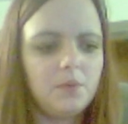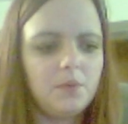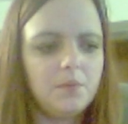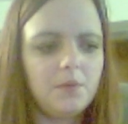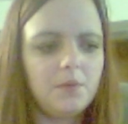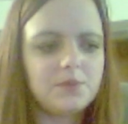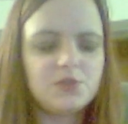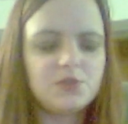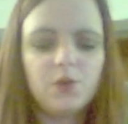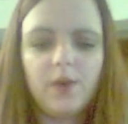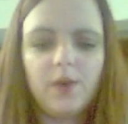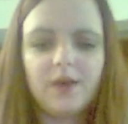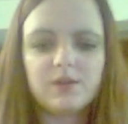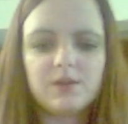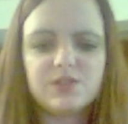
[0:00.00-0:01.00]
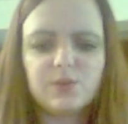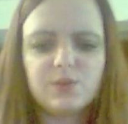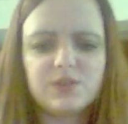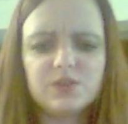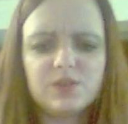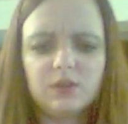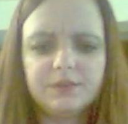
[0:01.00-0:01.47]
Almost no hair,
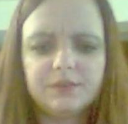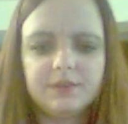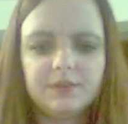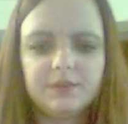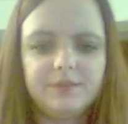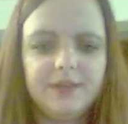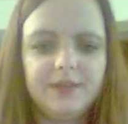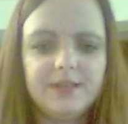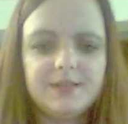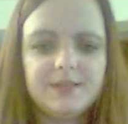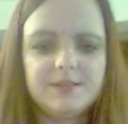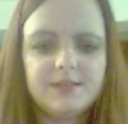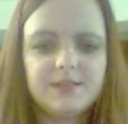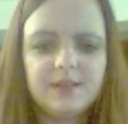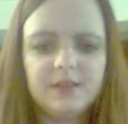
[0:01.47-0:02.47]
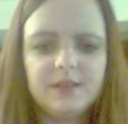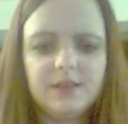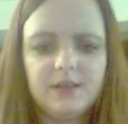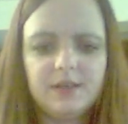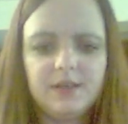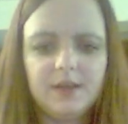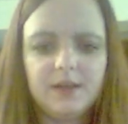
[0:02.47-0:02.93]
sores all over her face.
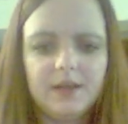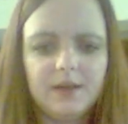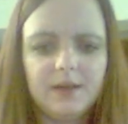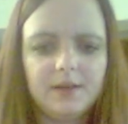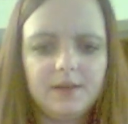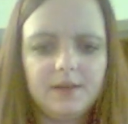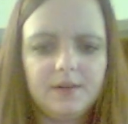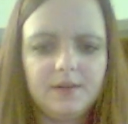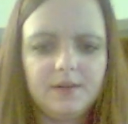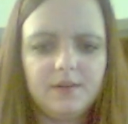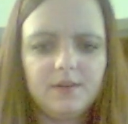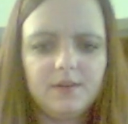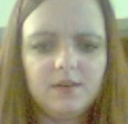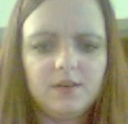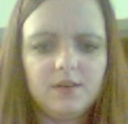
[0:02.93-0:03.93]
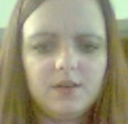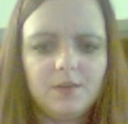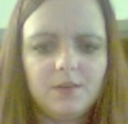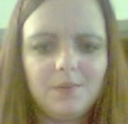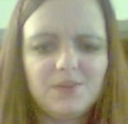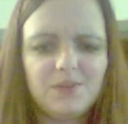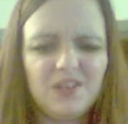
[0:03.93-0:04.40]
I
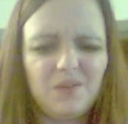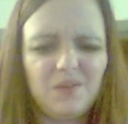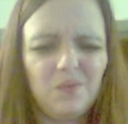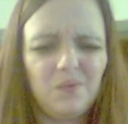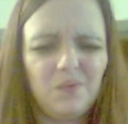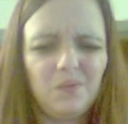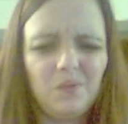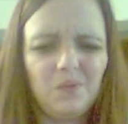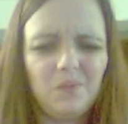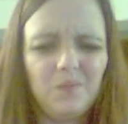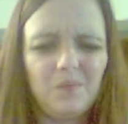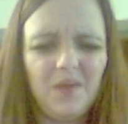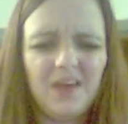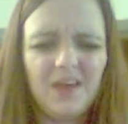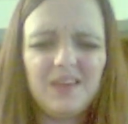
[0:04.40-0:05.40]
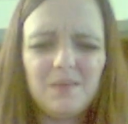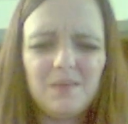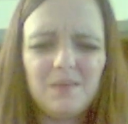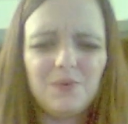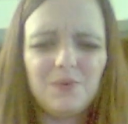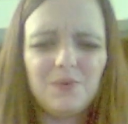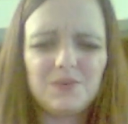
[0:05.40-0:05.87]
remember she had
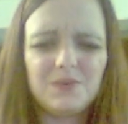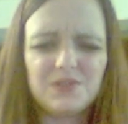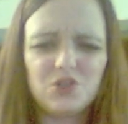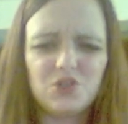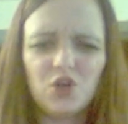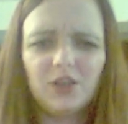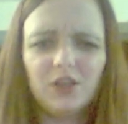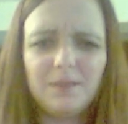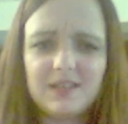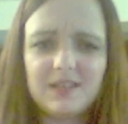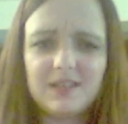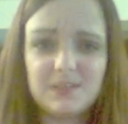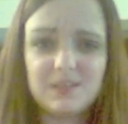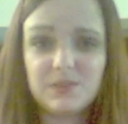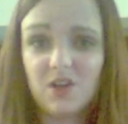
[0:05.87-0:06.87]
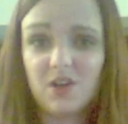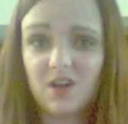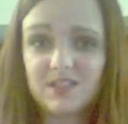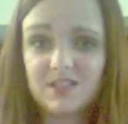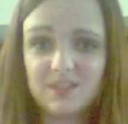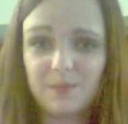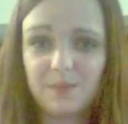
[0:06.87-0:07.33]
hiking boots and jogging pants. It was a
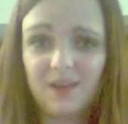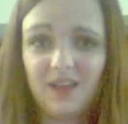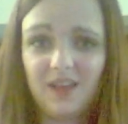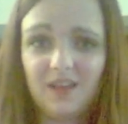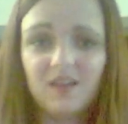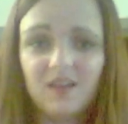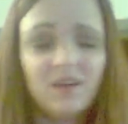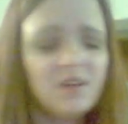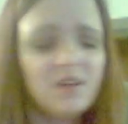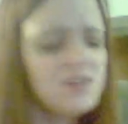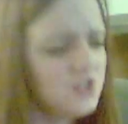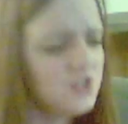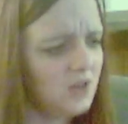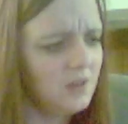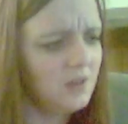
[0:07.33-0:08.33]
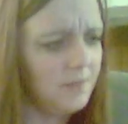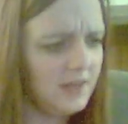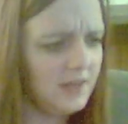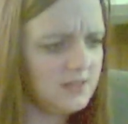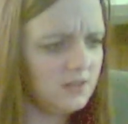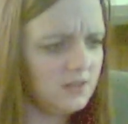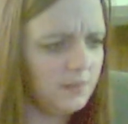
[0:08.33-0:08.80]
hot summer day. Jogging
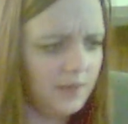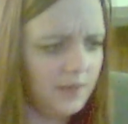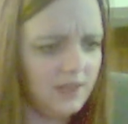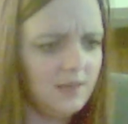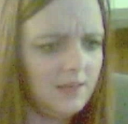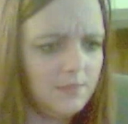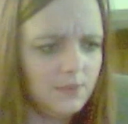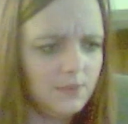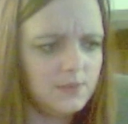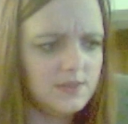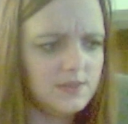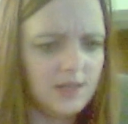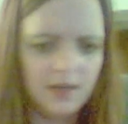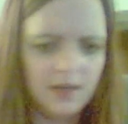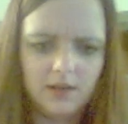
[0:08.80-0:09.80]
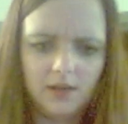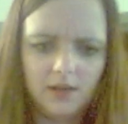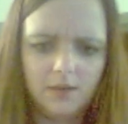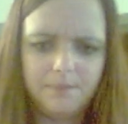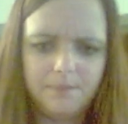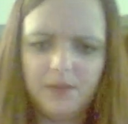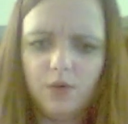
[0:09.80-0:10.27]
pants on with hiking boots and
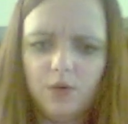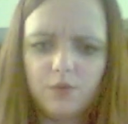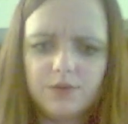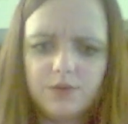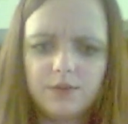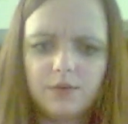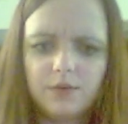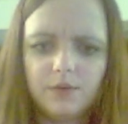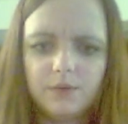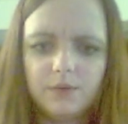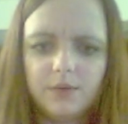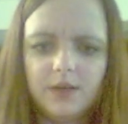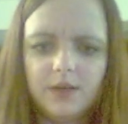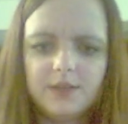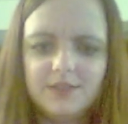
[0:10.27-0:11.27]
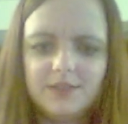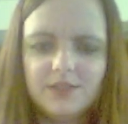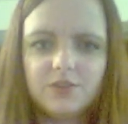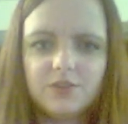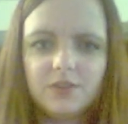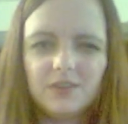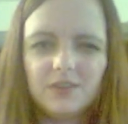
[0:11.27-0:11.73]
a big overgrown
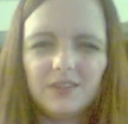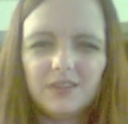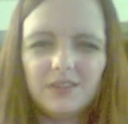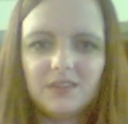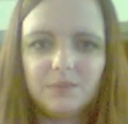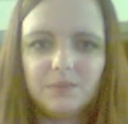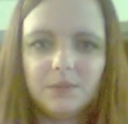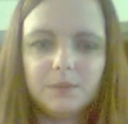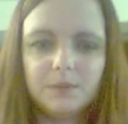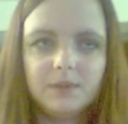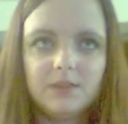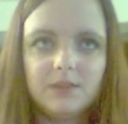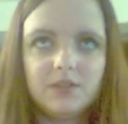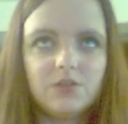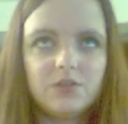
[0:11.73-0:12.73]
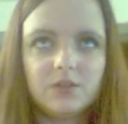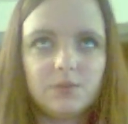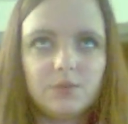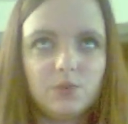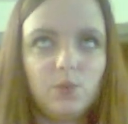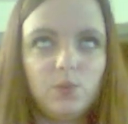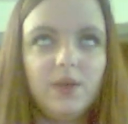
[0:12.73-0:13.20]
t-shirt, like a purple t-shirt. It
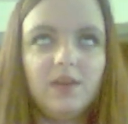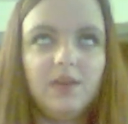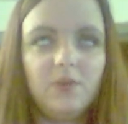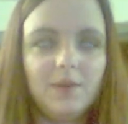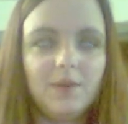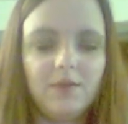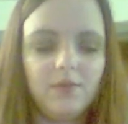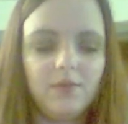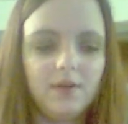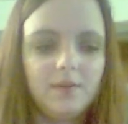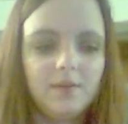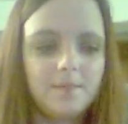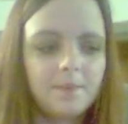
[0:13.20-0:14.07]
was way too big for her.